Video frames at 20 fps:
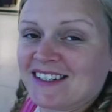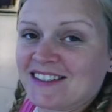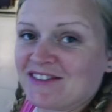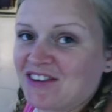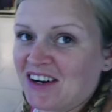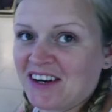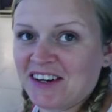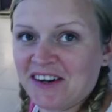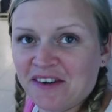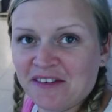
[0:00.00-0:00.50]
he's
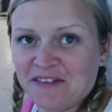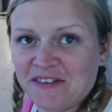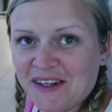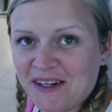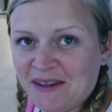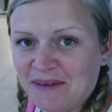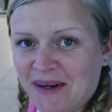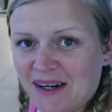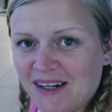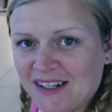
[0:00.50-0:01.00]
really not
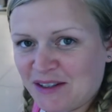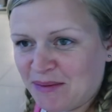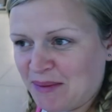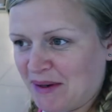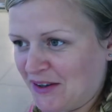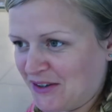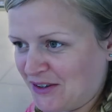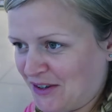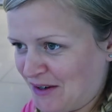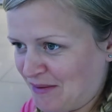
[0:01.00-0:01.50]
feeling well, he's
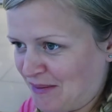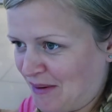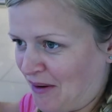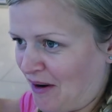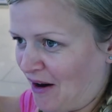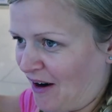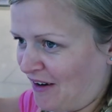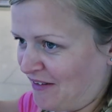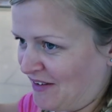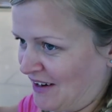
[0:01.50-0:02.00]
been in the toilet for
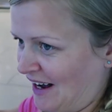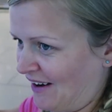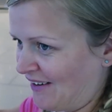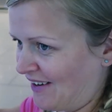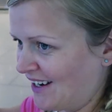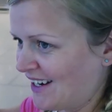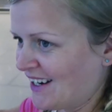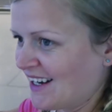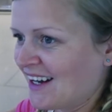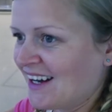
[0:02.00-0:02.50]
about half an
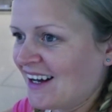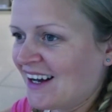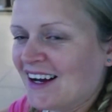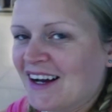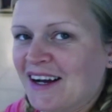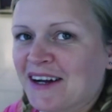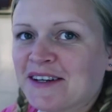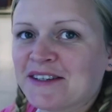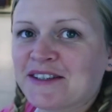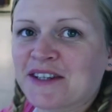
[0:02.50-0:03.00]
hour.
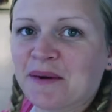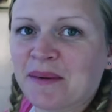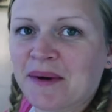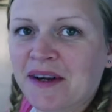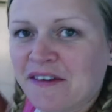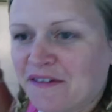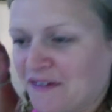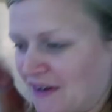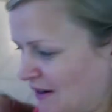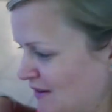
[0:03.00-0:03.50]
Uh, so we
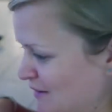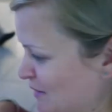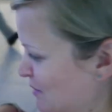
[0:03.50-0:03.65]
have found